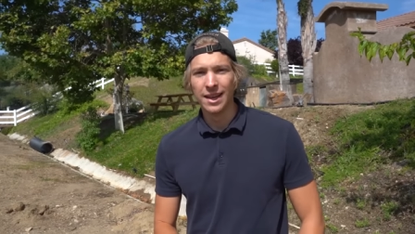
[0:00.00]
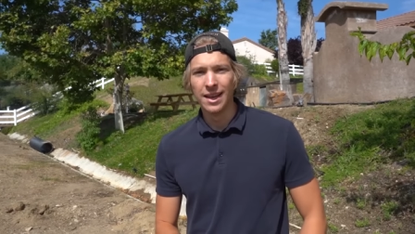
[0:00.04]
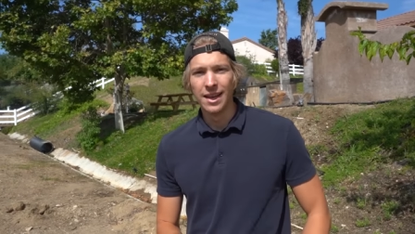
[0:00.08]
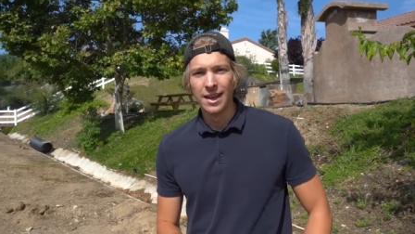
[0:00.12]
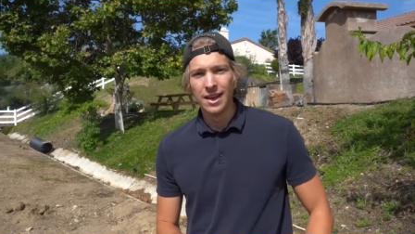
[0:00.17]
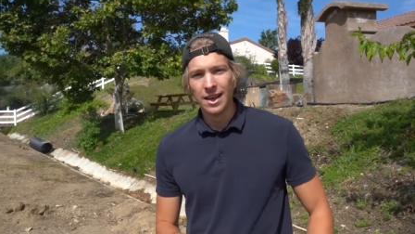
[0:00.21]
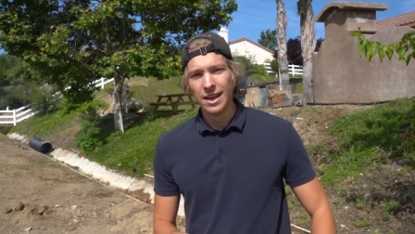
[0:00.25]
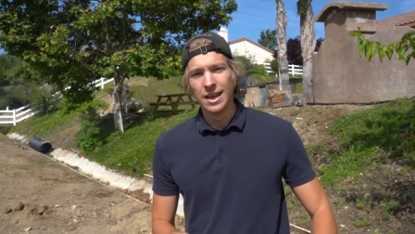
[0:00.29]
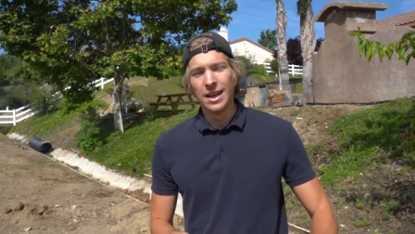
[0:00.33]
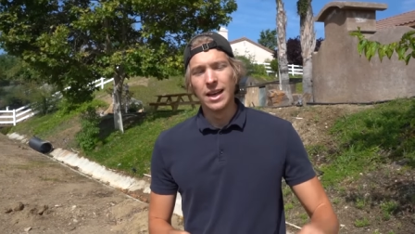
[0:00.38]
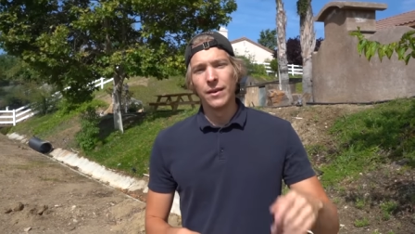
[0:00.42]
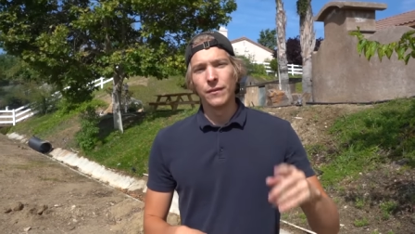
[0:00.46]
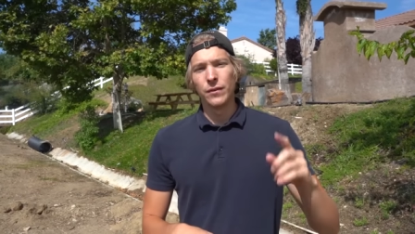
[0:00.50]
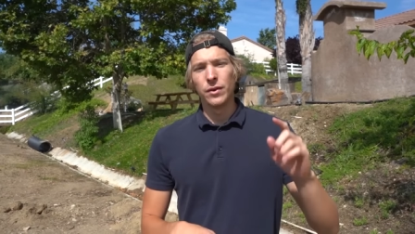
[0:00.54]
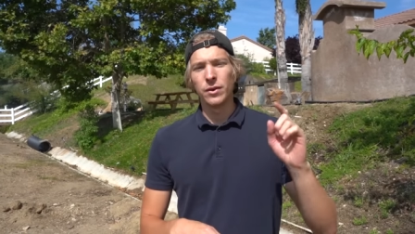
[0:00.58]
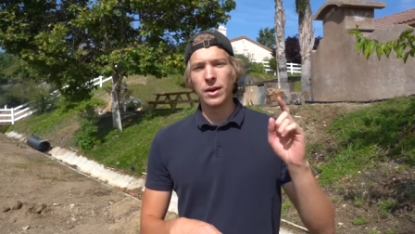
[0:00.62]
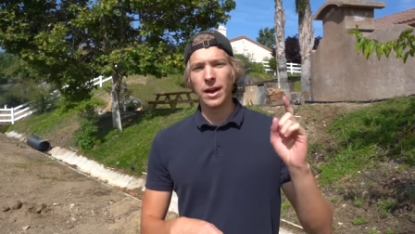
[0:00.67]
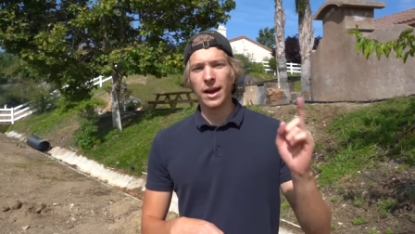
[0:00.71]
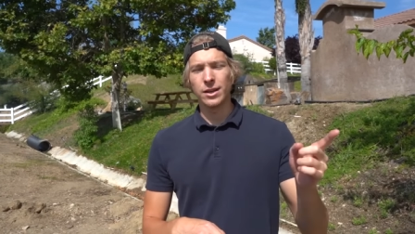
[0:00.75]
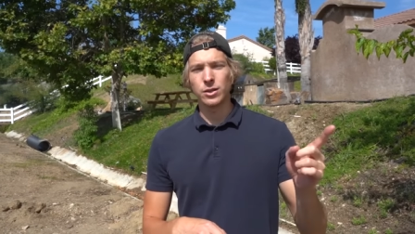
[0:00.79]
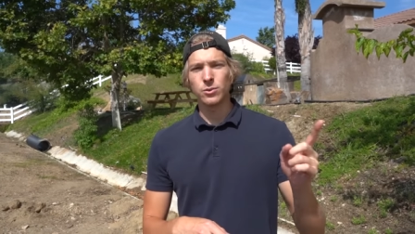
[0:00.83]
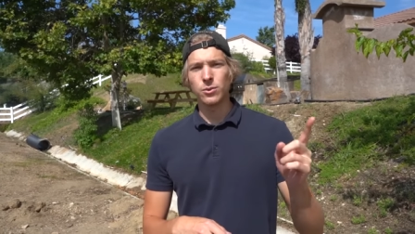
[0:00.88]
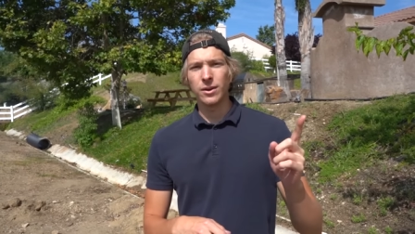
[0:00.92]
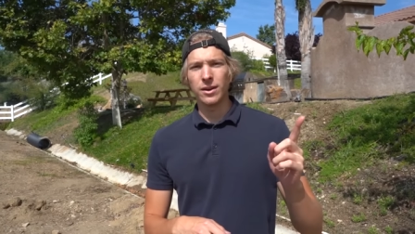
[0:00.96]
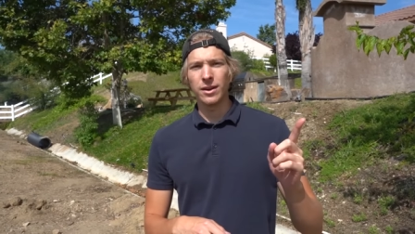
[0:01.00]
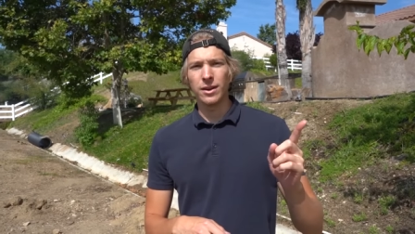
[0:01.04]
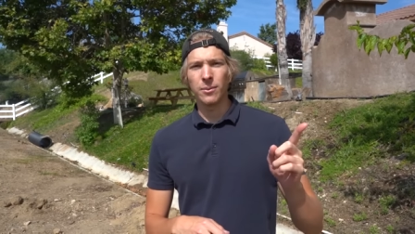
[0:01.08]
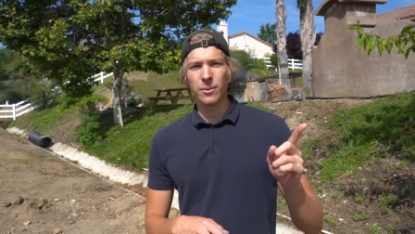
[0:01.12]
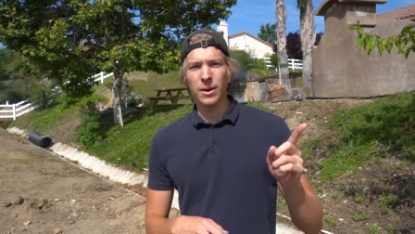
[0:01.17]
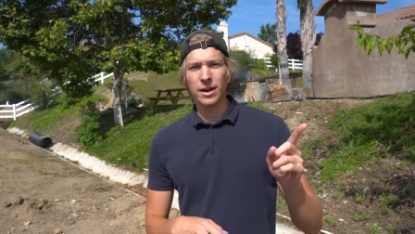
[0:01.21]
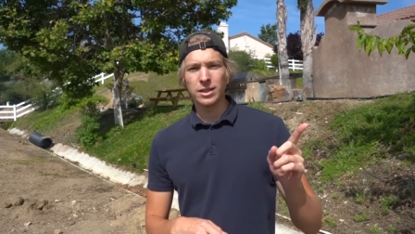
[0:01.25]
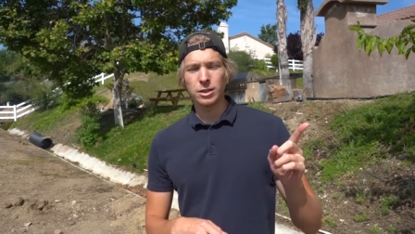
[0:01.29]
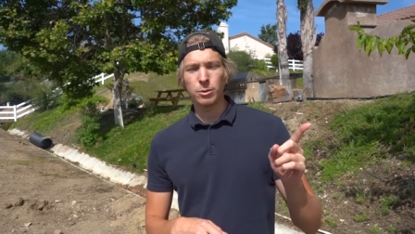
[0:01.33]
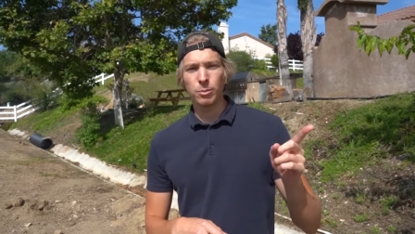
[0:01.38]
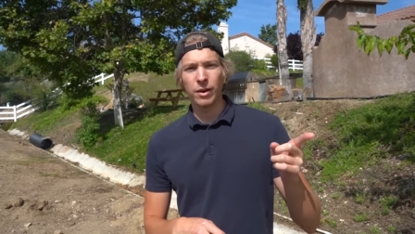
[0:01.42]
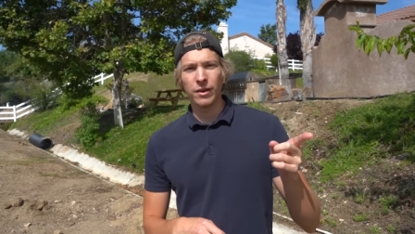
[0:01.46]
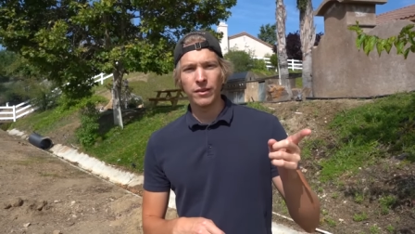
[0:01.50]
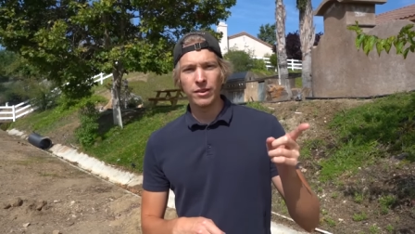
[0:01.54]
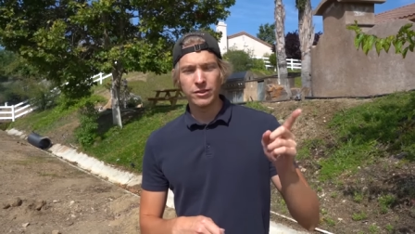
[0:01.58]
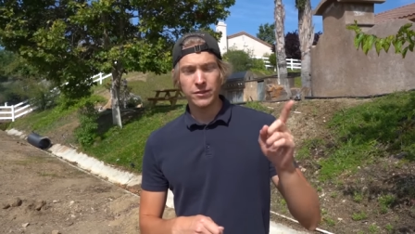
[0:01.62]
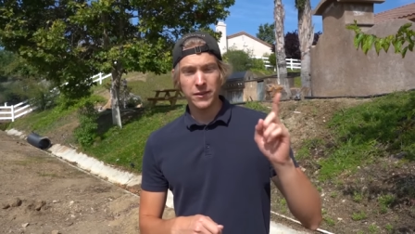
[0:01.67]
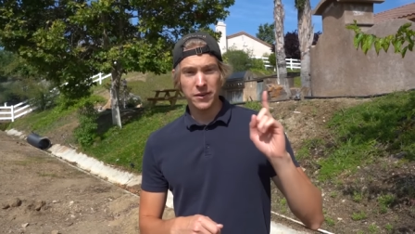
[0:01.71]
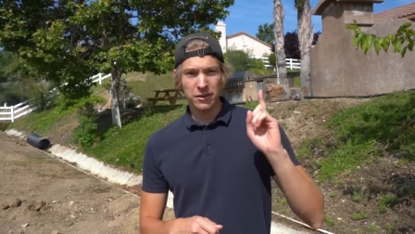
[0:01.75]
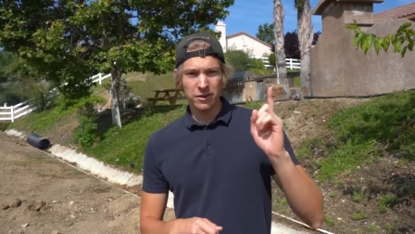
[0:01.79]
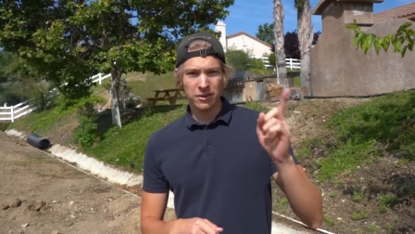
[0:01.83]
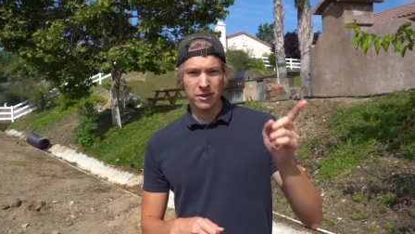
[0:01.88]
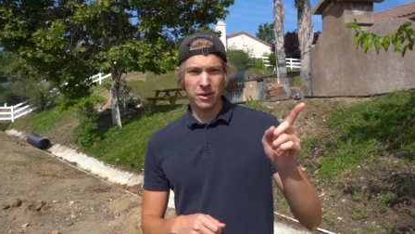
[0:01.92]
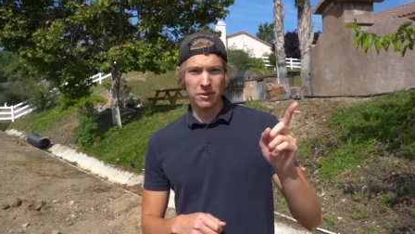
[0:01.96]
If you guys wanna watch a
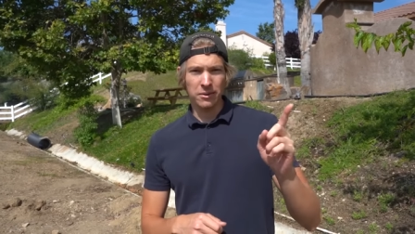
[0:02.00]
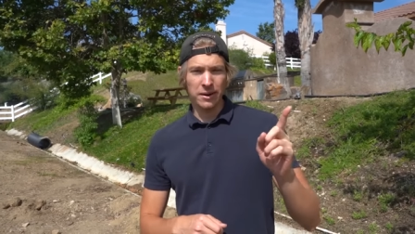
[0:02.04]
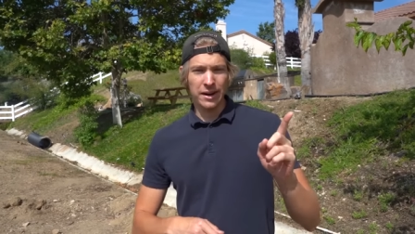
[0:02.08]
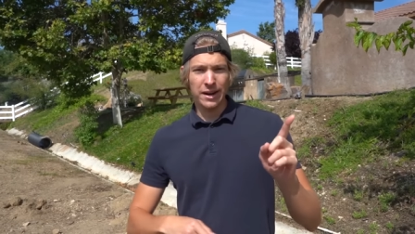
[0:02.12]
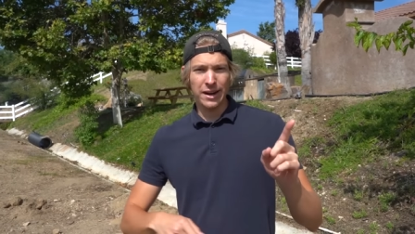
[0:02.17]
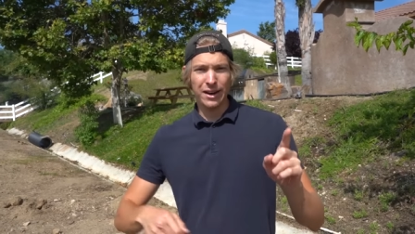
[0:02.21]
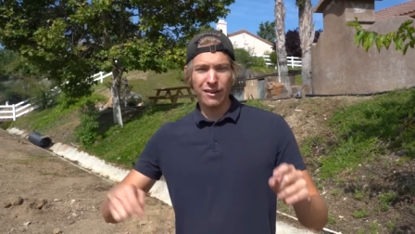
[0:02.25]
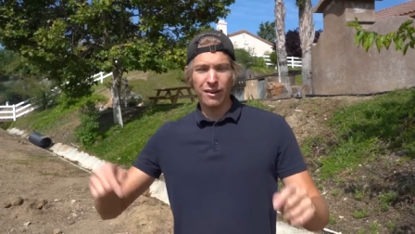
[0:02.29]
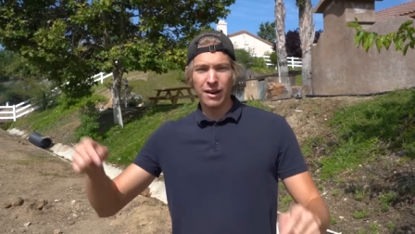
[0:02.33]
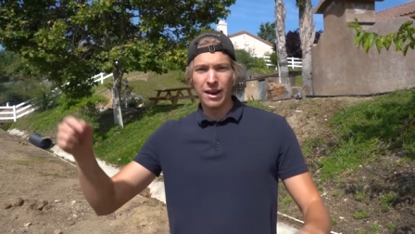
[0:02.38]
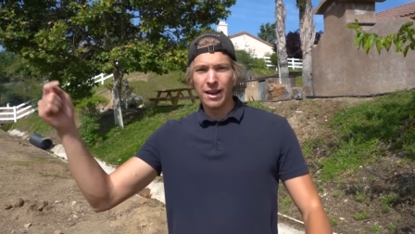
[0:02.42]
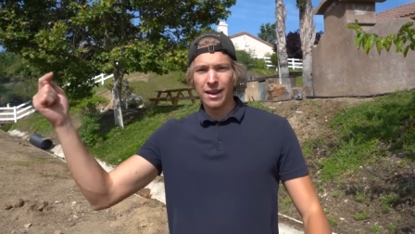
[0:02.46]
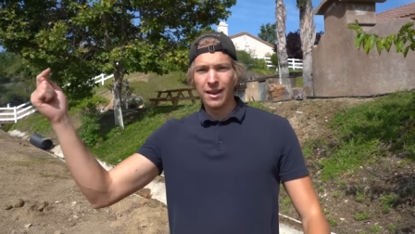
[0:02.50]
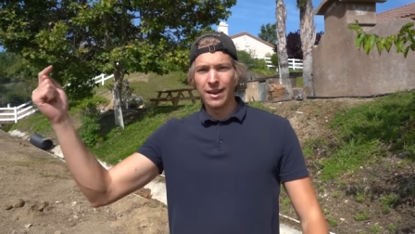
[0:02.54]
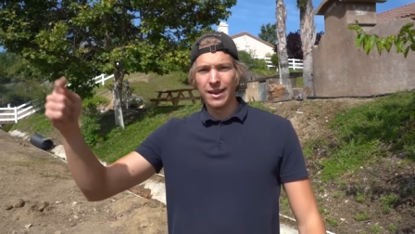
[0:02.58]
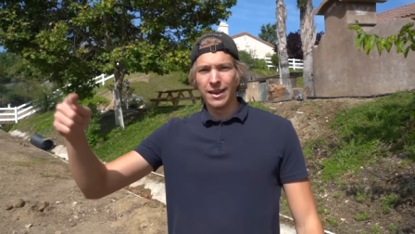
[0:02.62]
previous video, click right here.